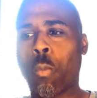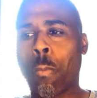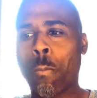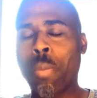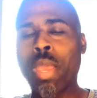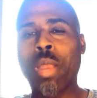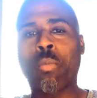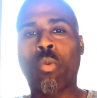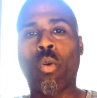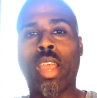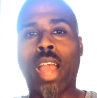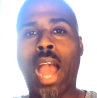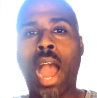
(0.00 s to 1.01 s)

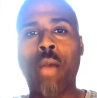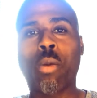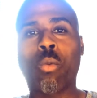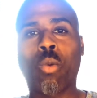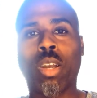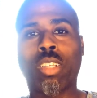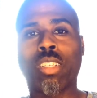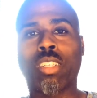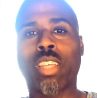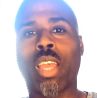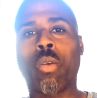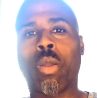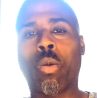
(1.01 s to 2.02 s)
pinpoint how I wanted to
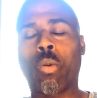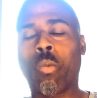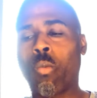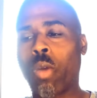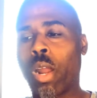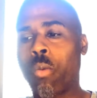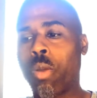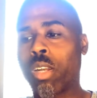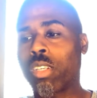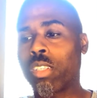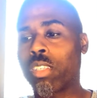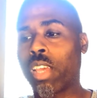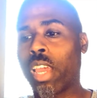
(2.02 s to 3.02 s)
say what I wanted
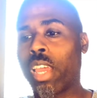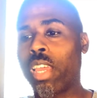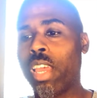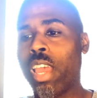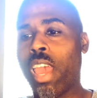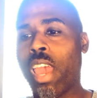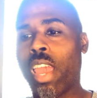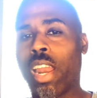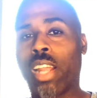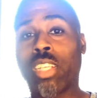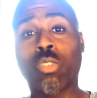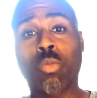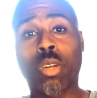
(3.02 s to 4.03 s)
to say. And
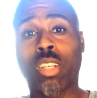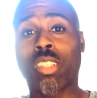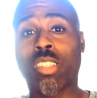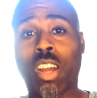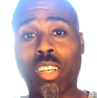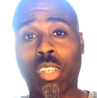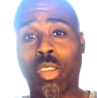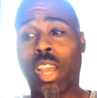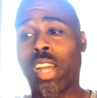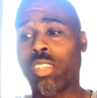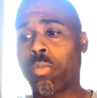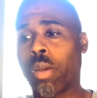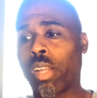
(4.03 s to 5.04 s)
I just wanted to talk to you
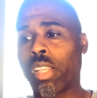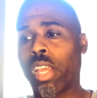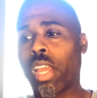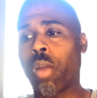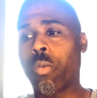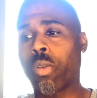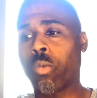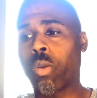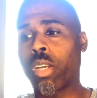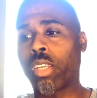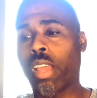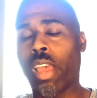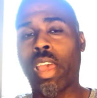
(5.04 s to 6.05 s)
guys about that. I really
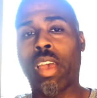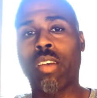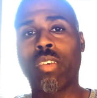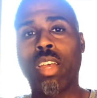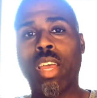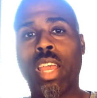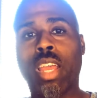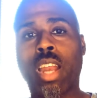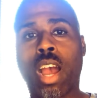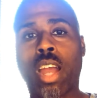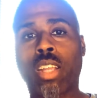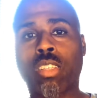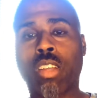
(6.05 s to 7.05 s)
wanted to have an
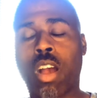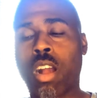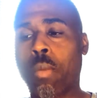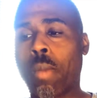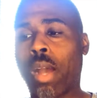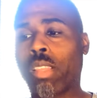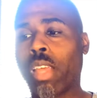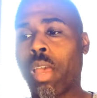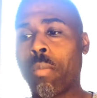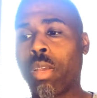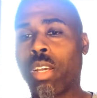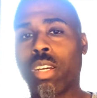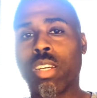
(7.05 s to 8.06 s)
honest talk about
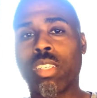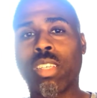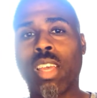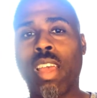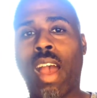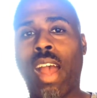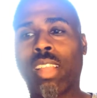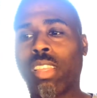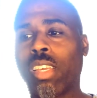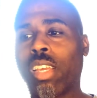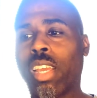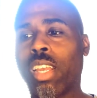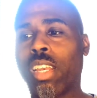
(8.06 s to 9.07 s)
that, because I
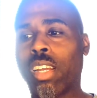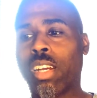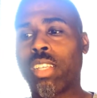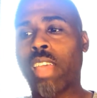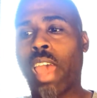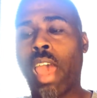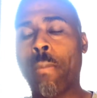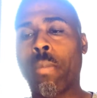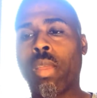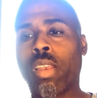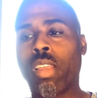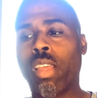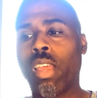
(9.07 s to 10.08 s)
think it does
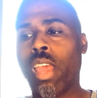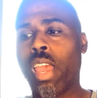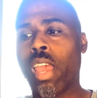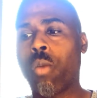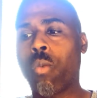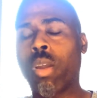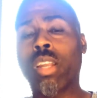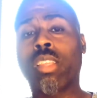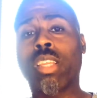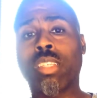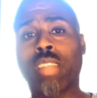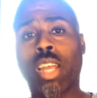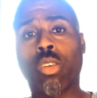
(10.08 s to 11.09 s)
happen. And one of the
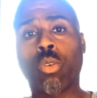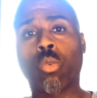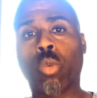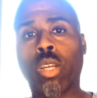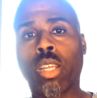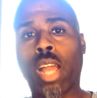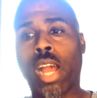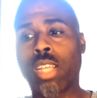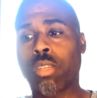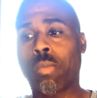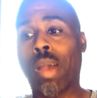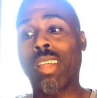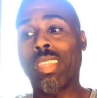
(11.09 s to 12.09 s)
things I do realize
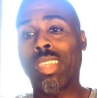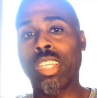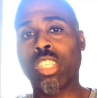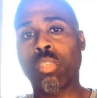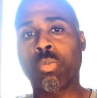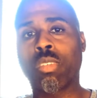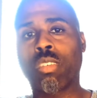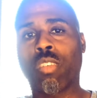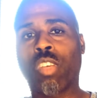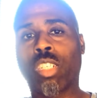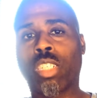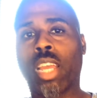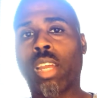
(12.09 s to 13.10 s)
about this
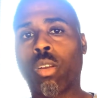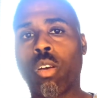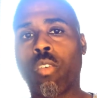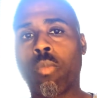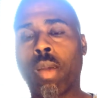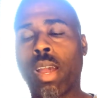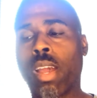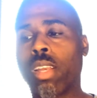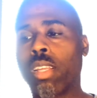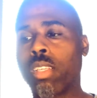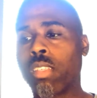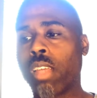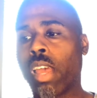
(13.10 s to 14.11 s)
specific channel of mine
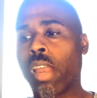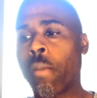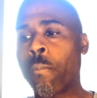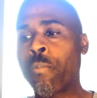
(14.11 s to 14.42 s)
is that